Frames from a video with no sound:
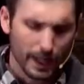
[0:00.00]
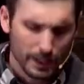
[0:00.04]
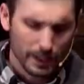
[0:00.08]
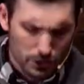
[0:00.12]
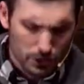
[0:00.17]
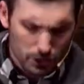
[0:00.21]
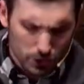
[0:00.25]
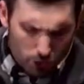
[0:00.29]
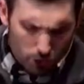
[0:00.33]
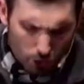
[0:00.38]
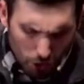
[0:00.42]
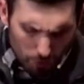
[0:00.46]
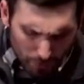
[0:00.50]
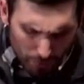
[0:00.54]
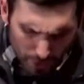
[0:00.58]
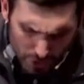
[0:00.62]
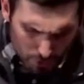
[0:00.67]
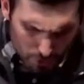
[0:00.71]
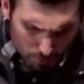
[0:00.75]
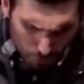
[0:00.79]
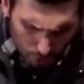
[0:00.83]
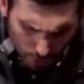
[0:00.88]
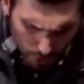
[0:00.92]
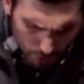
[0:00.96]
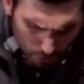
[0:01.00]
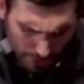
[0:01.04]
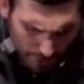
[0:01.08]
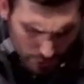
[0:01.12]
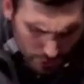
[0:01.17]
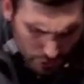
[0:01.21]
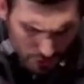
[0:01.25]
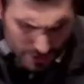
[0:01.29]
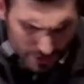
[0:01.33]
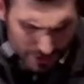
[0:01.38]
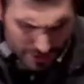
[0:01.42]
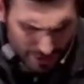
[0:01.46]
It's so much more
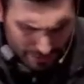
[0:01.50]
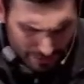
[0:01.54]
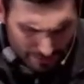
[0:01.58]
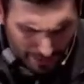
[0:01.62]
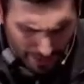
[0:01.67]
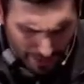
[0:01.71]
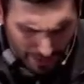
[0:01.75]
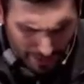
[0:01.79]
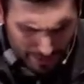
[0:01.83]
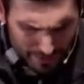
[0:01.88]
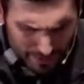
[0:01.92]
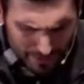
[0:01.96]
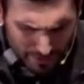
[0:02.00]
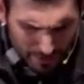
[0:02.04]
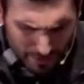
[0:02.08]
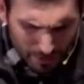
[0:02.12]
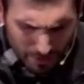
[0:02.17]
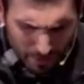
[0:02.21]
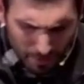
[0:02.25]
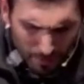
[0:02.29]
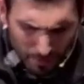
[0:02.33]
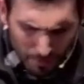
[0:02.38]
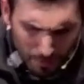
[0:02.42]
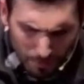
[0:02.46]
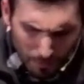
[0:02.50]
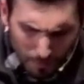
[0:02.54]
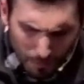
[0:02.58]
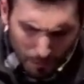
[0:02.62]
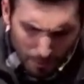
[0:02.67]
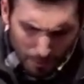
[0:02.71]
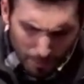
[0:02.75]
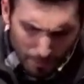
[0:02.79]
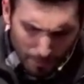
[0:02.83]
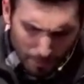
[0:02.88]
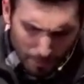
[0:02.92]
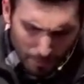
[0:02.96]
gracious than that.
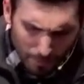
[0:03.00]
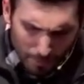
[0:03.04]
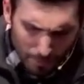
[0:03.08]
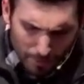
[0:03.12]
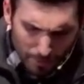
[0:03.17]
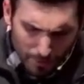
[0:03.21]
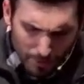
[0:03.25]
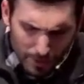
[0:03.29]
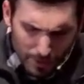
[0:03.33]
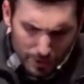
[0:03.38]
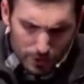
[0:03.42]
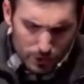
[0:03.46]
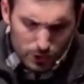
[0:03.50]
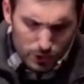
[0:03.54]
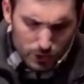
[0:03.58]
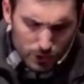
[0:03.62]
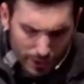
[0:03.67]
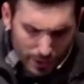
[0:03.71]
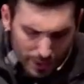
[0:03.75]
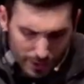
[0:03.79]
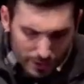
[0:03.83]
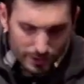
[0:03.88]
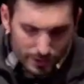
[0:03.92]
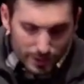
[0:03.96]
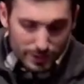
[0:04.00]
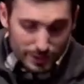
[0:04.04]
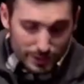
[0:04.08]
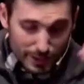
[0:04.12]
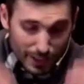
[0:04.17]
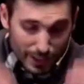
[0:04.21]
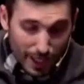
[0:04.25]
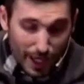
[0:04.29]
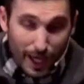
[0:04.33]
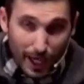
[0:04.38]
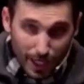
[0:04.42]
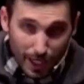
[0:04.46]
Jesus
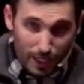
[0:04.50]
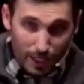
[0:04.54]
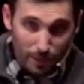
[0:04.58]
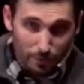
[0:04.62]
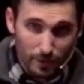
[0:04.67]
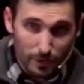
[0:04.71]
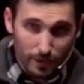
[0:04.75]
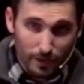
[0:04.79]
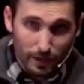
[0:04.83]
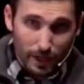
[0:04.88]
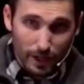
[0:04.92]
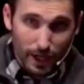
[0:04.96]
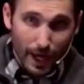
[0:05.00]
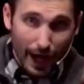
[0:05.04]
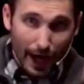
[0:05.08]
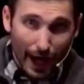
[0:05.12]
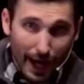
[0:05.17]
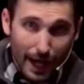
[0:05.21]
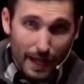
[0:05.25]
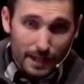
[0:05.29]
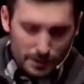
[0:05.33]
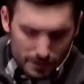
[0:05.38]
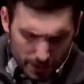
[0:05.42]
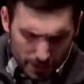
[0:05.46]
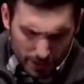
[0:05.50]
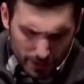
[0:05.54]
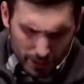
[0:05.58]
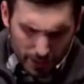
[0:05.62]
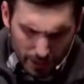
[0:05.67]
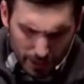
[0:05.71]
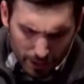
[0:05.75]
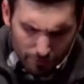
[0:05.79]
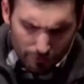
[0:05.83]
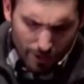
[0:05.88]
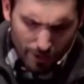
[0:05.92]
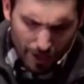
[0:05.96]
came as the
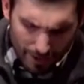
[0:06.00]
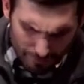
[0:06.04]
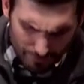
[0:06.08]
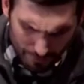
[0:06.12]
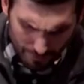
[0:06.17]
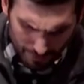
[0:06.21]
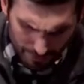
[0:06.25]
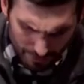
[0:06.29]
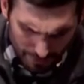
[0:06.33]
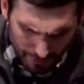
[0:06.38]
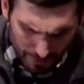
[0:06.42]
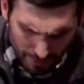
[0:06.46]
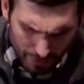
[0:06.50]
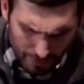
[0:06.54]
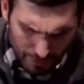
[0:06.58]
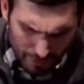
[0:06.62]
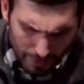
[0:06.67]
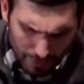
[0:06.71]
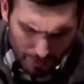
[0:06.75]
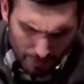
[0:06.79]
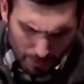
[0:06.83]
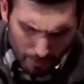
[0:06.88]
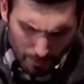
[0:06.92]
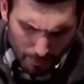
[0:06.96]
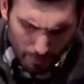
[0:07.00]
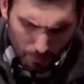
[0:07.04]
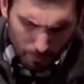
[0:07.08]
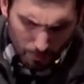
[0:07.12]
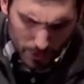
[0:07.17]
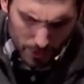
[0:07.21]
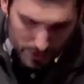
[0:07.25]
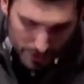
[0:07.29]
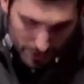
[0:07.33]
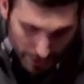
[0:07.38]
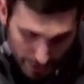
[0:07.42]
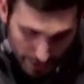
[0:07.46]
King of Heaven.
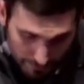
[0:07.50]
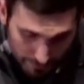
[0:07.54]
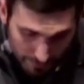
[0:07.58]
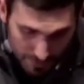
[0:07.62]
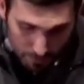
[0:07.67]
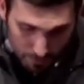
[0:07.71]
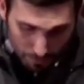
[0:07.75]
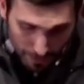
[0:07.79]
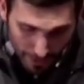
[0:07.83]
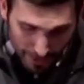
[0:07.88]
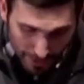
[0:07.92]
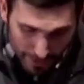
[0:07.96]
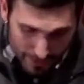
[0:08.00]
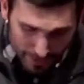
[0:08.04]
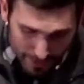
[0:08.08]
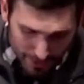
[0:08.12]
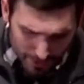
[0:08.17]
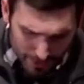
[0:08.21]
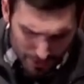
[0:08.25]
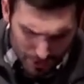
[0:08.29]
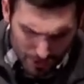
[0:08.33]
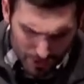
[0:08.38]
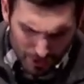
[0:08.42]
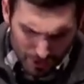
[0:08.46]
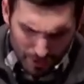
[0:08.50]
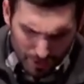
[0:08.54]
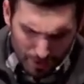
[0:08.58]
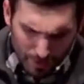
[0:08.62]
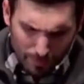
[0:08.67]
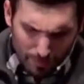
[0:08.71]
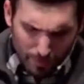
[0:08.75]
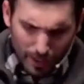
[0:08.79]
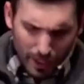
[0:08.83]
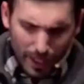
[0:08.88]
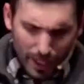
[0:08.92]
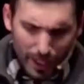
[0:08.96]
We're seeing in this passage.
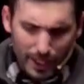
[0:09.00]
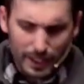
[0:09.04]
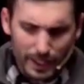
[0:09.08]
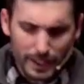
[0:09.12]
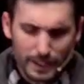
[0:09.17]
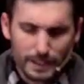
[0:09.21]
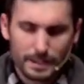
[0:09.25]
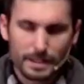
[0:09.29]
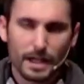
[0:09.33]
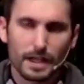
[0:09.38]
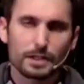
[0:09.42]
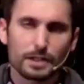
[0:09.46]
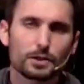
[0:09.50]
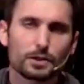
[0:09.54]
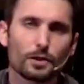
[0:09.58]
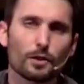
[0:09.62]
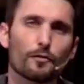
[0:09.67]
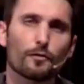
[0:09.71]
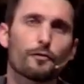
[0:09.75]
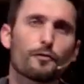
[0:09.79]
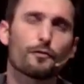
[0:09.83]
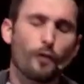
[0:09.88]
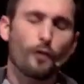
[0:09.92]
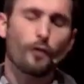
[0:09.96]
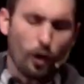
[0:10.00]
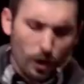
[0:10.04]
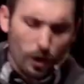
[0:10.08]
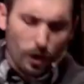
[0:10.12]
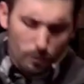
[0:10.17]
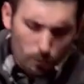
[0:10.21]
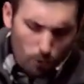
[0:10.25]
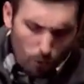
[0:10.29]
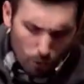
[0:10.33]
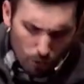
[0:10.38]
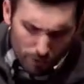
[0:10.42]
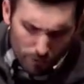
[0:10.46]
And he does
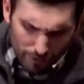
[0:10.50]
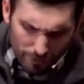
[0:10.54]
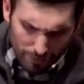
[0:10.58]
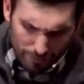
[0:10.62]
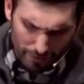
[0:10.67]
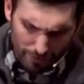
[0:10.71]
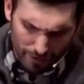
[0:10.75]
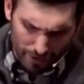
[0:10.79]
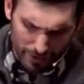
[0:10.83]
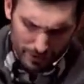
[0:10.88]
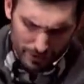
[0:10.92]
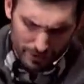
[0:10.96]
far more than